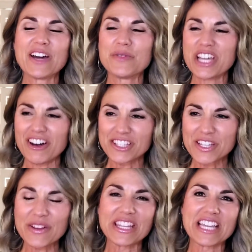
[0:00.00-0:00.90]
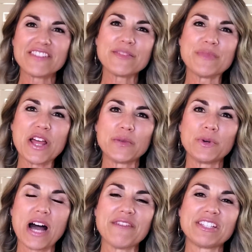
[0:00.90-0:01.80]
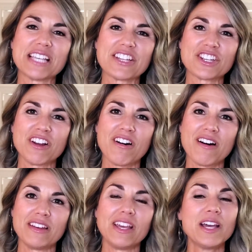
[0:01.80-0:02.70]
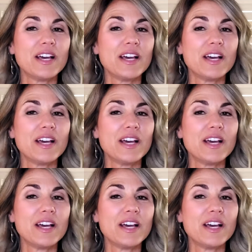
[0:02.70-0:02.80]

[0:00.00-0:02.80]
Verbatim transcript: We also, at the end of the month, will have a session on